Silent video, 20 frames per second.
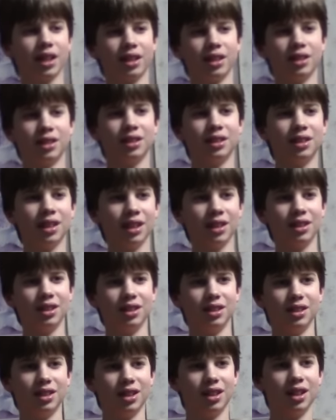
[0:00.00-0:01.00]
in the
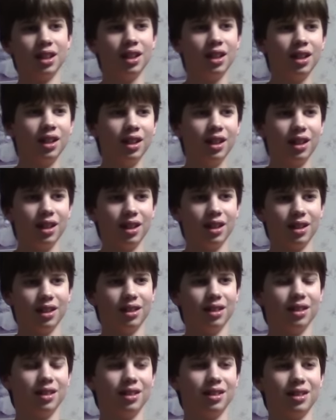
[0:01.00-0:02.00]
sentence and,
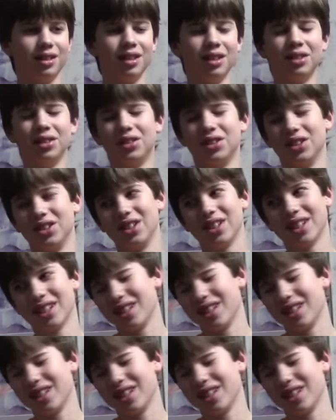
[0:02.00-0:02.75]
and trying to